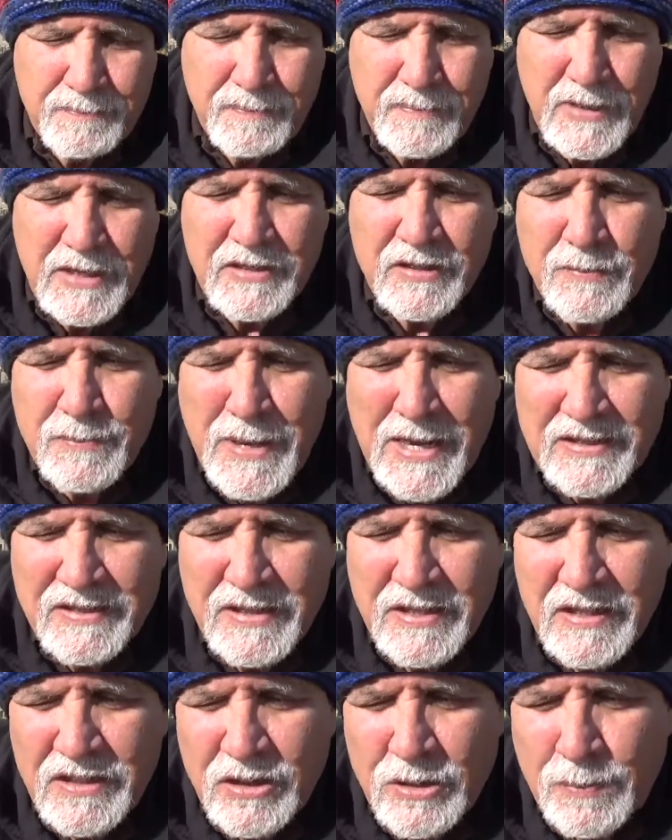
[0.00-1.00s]
this
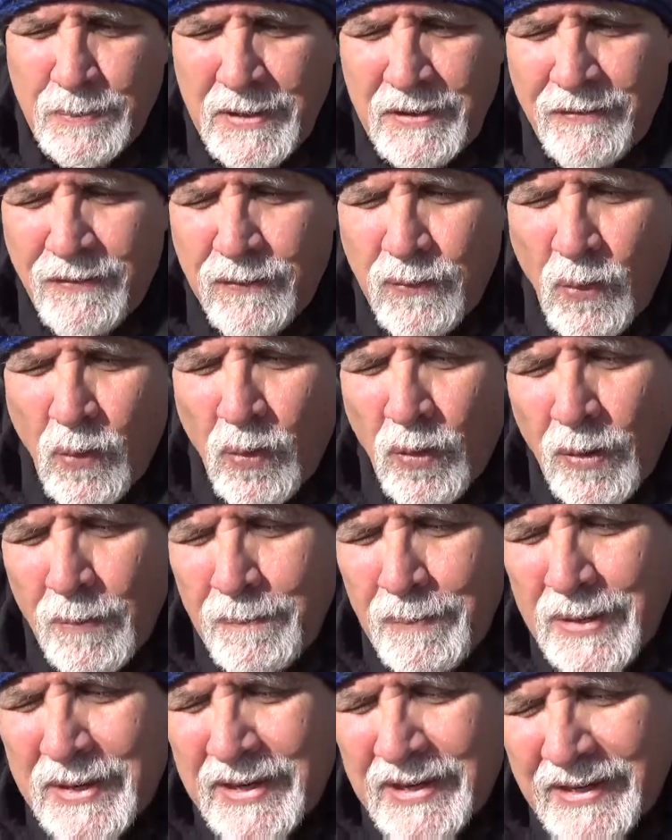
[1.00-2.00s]
message before,
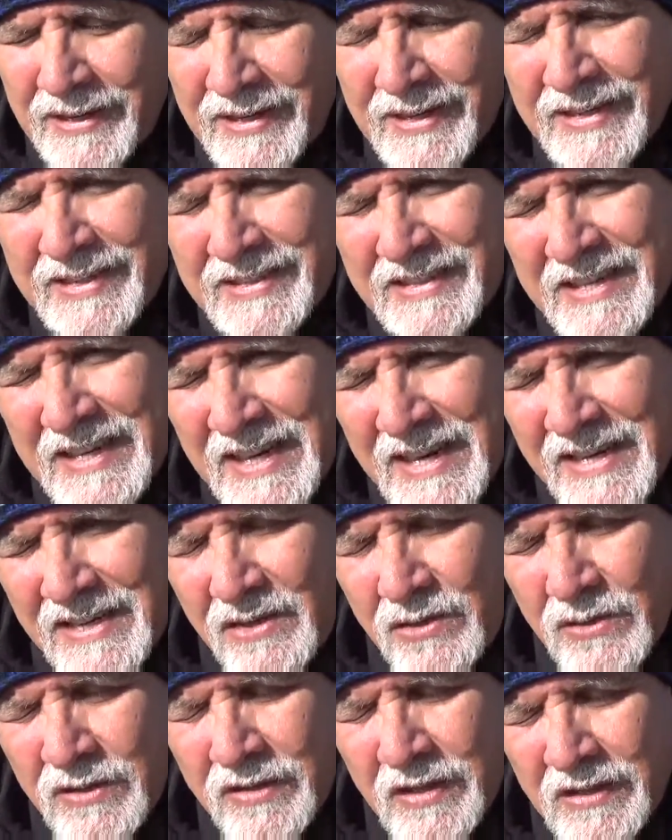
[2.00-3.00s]
but it
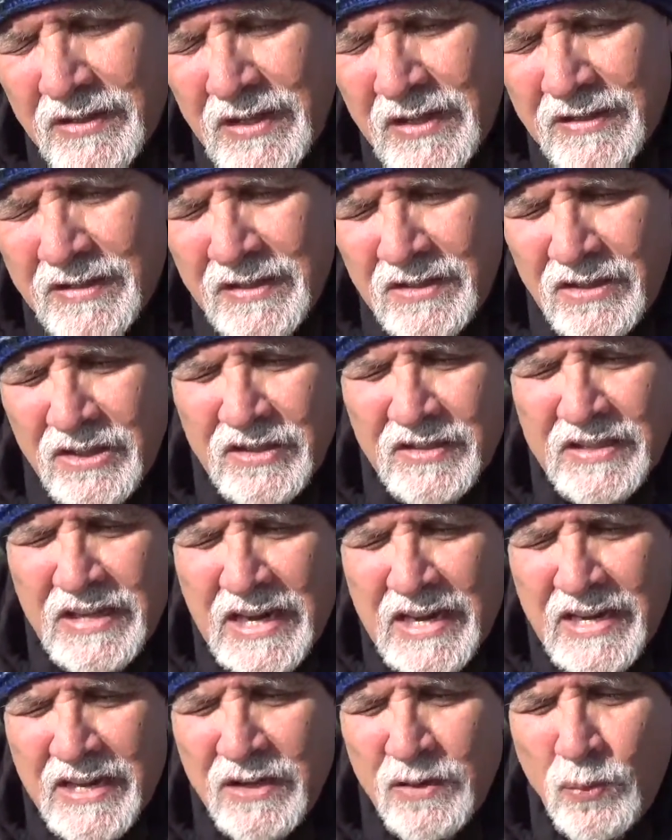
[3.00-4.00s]
continues. It doesn't just
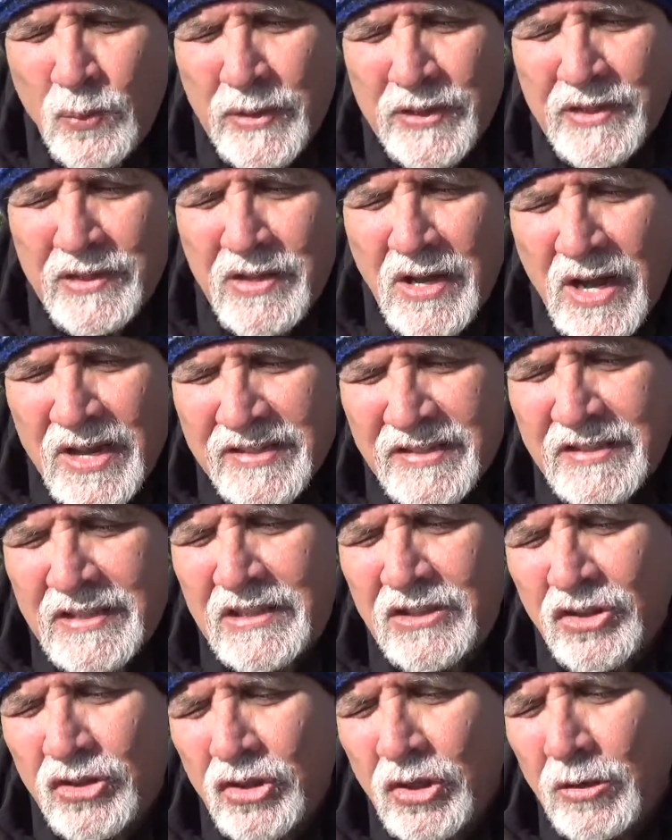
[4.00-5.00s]
end with
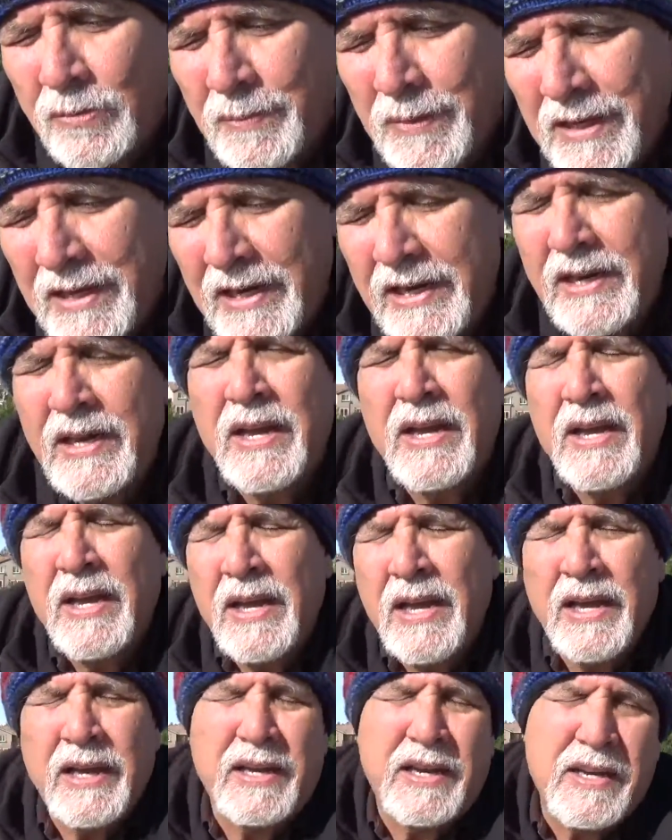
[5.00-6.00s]
Nazi Germany.
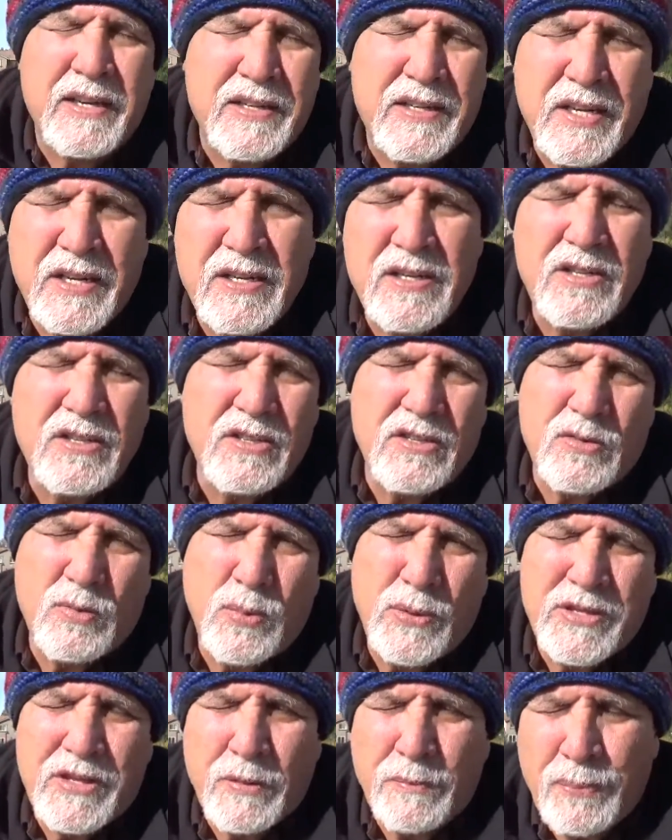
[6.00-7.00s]
It continues
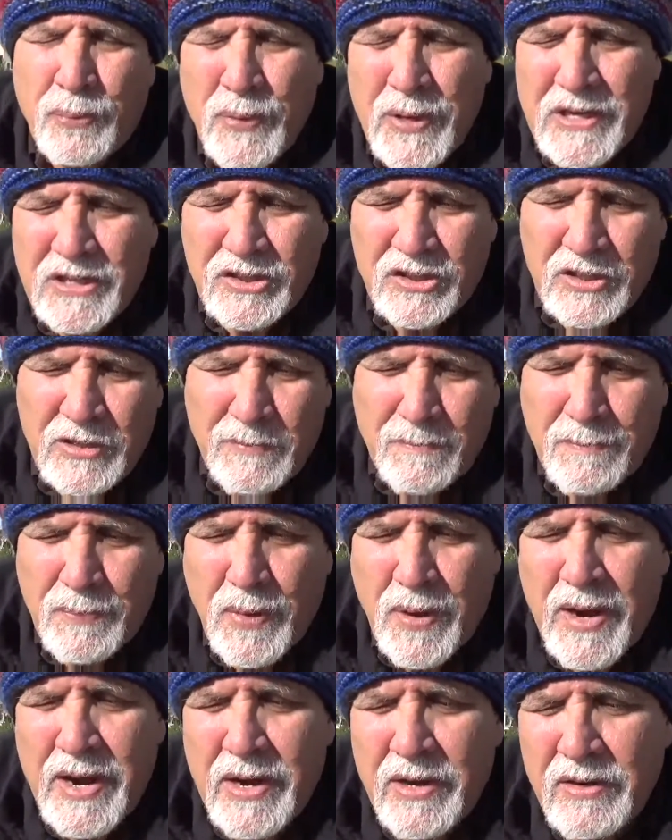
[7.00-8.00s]
with the British
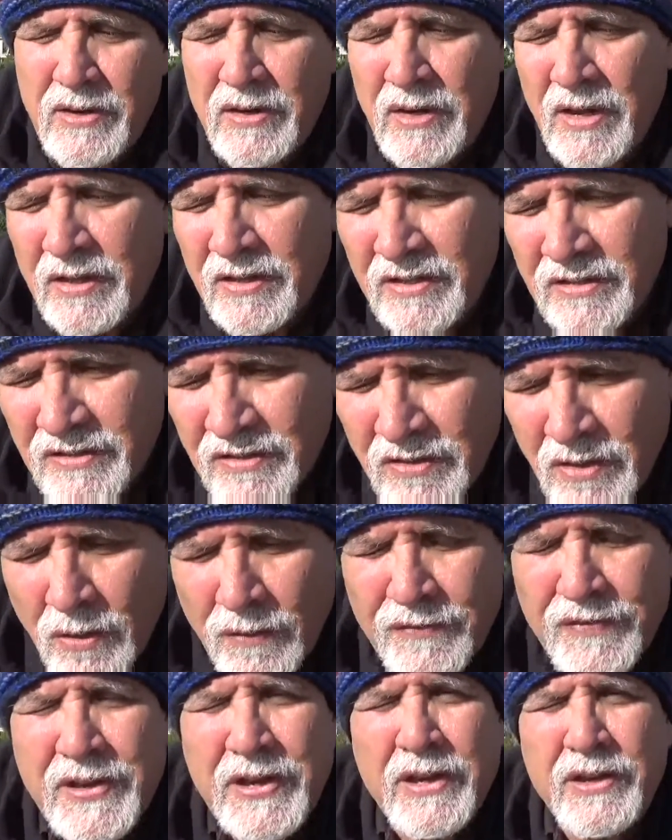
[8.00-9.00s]
Empire, the
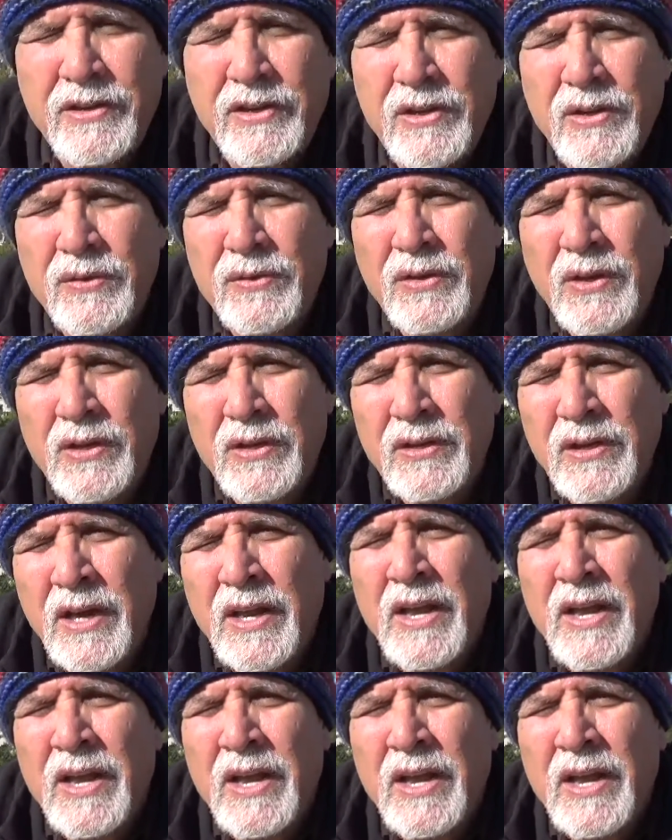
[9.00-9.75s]
Soviet Union,